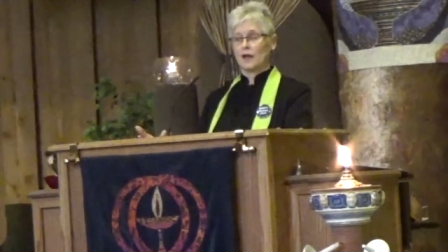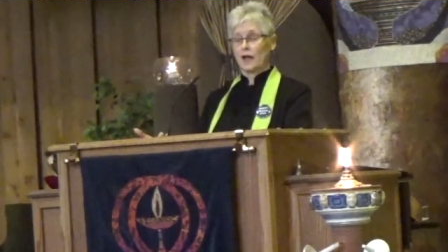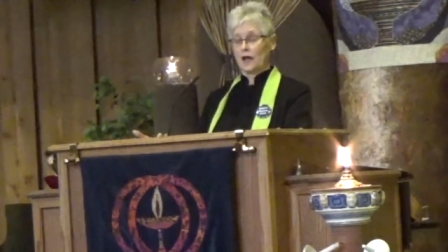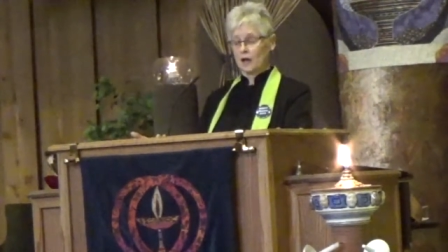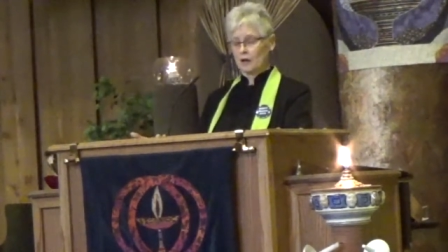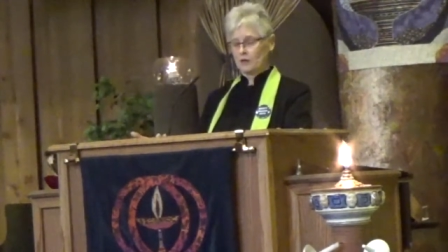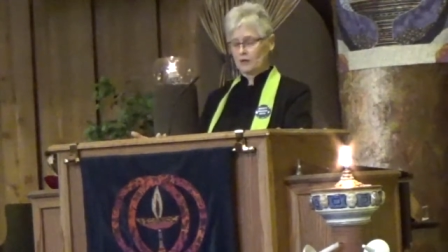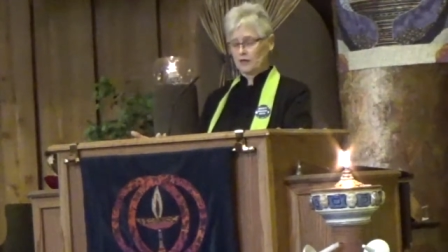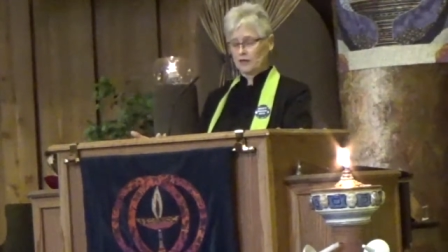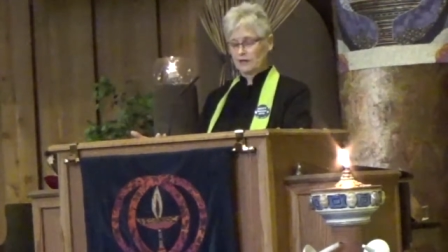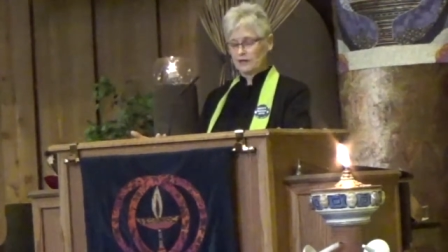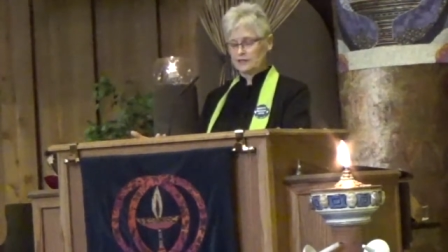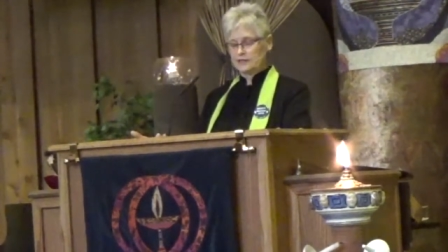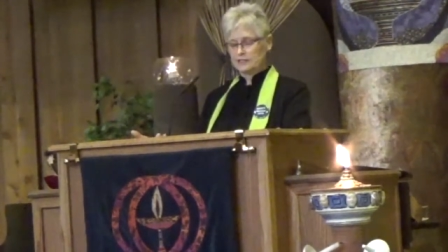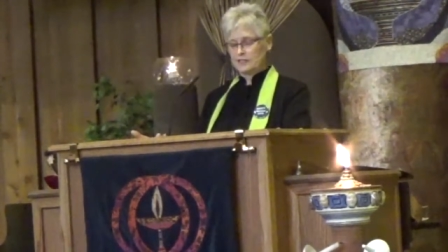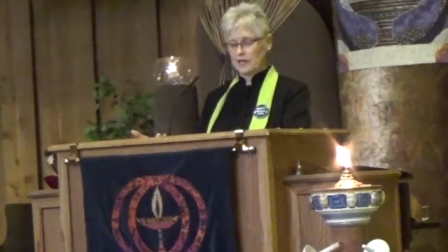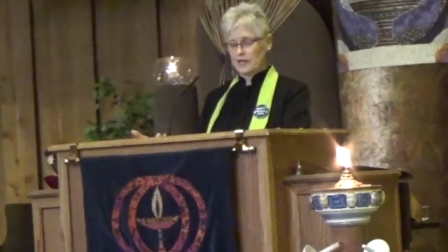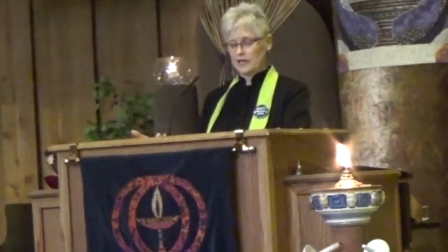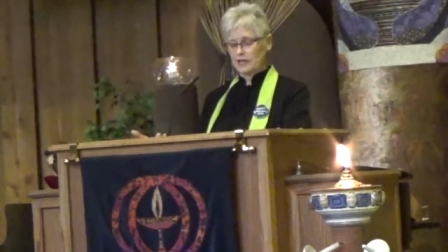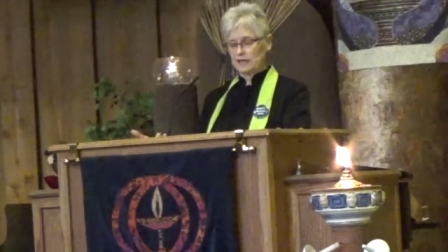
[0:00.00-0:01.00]
How can I
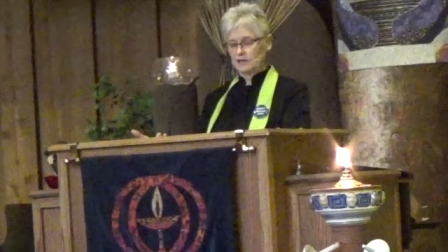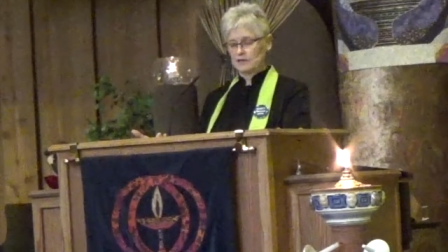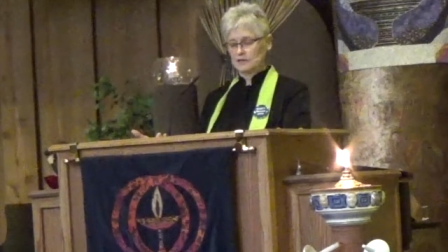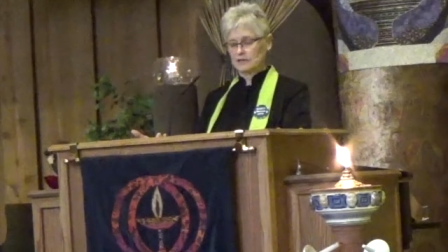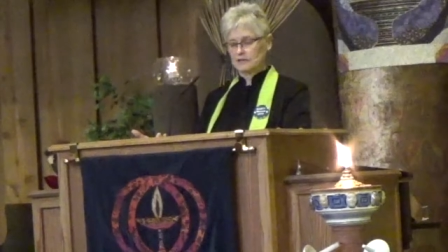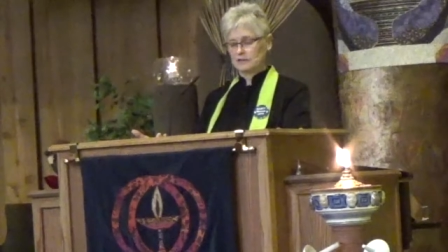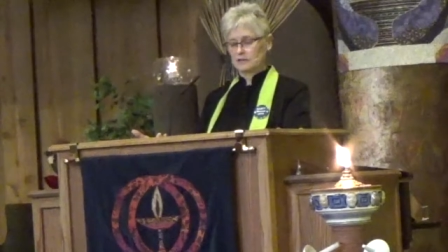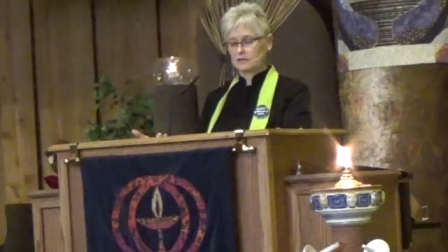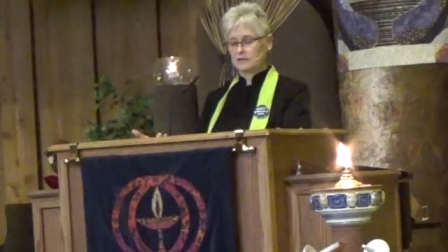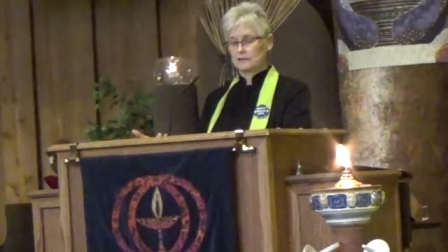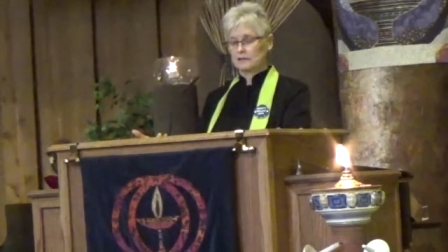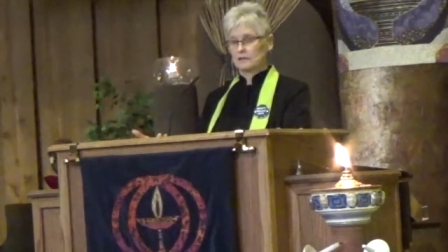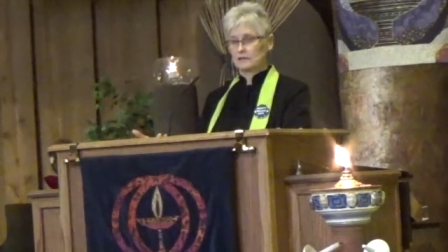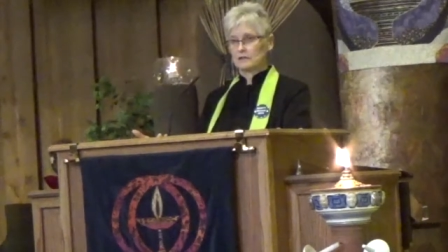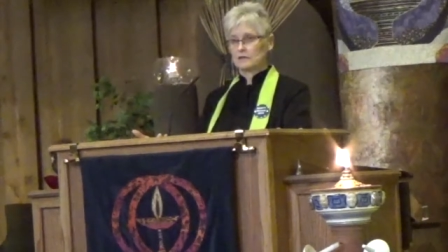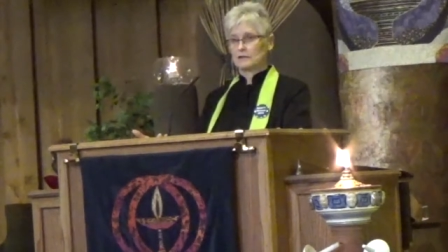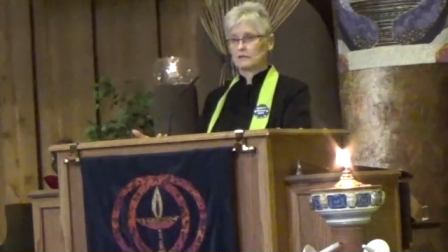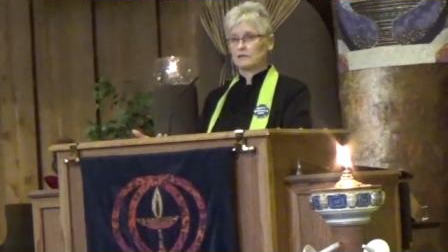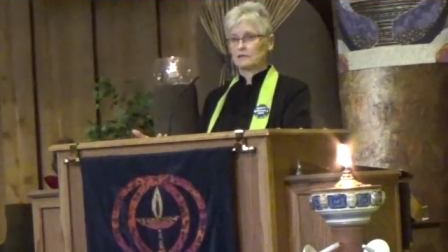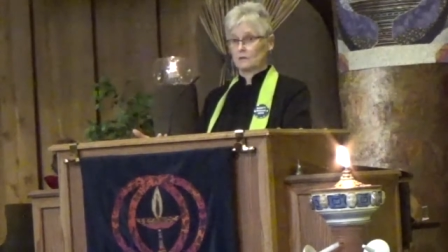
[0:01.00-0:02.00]
say it?
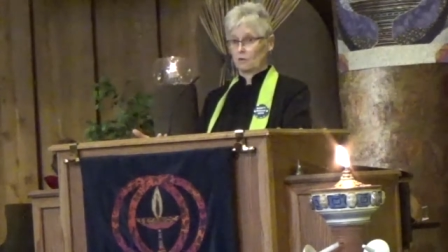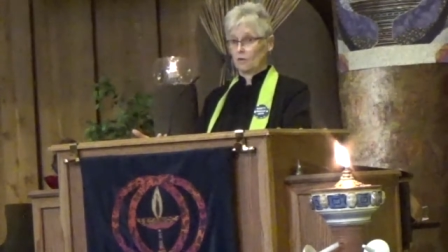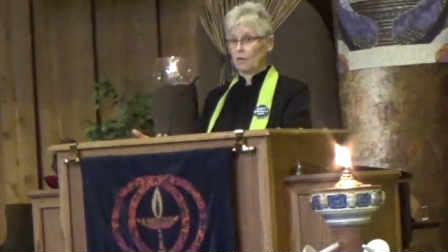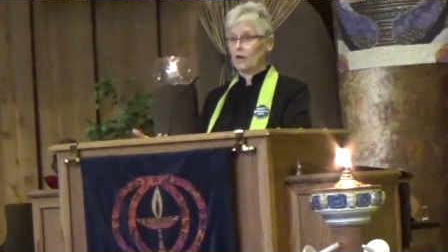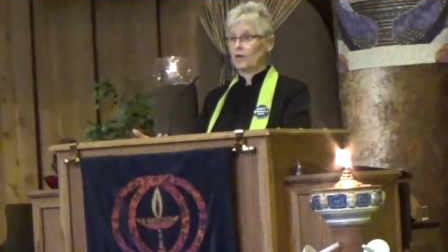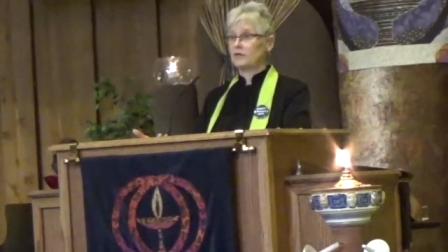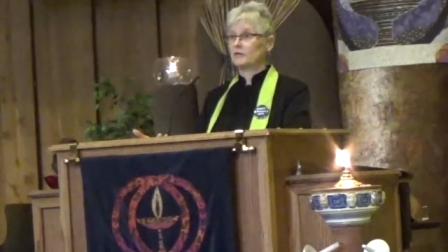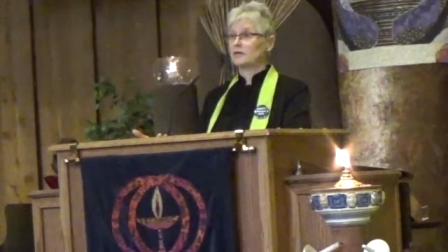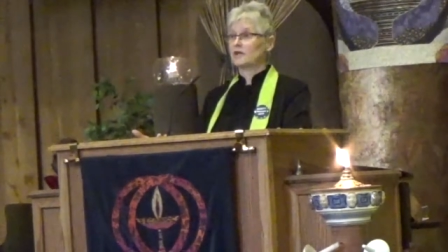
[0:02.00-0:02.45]
The way